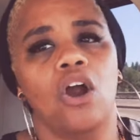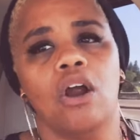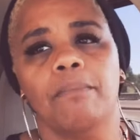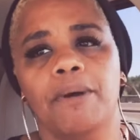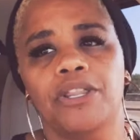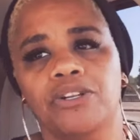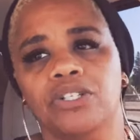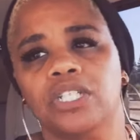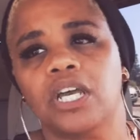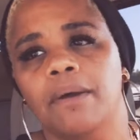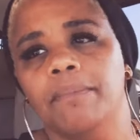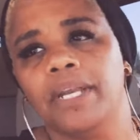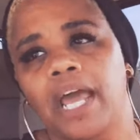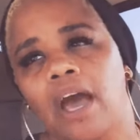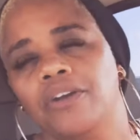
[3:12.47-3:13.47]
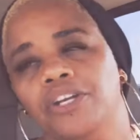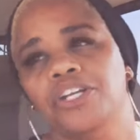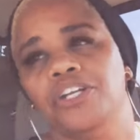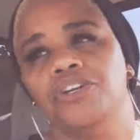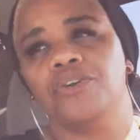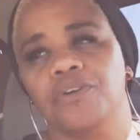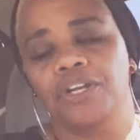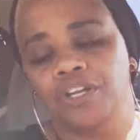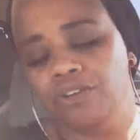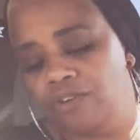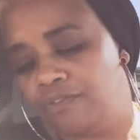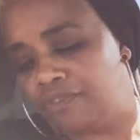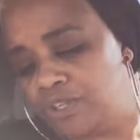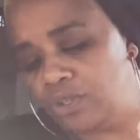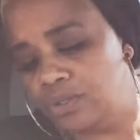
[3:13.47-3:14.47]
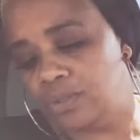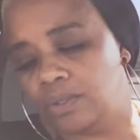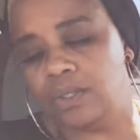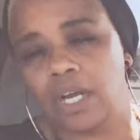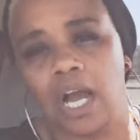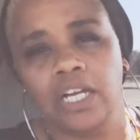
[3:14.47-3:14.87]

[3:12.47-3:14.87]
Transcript: her mother's coming out. And in her interview,